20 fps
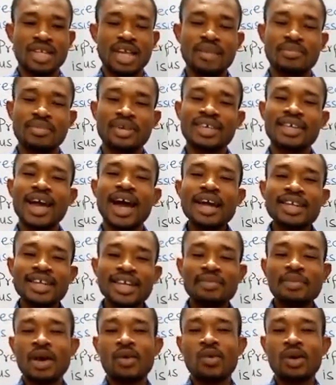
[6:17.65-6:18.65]
then be
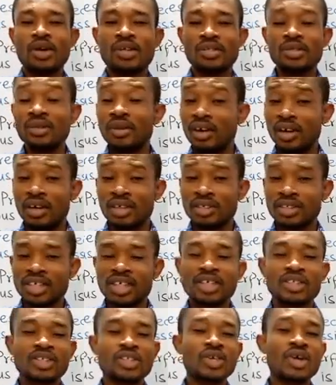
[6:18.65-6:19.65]
guided by what you learned
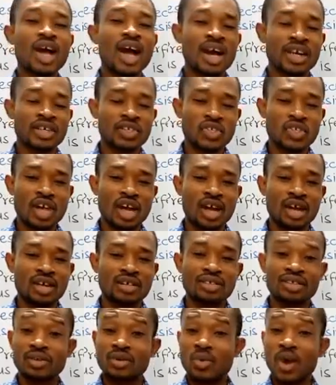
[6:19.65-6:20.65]
to answer
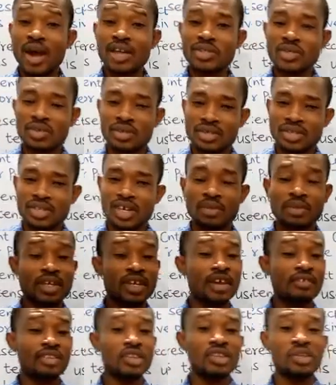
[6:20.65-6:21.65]
the questions that will be
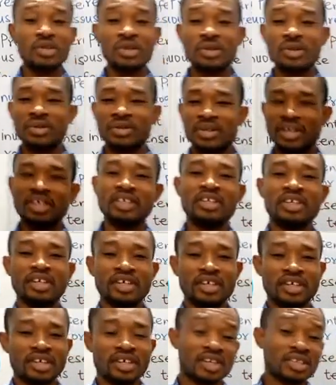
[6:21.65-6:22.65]
given to you in
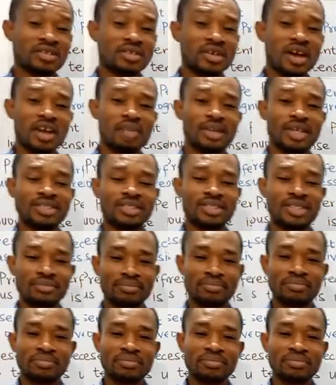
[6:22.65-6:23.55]
the assignment.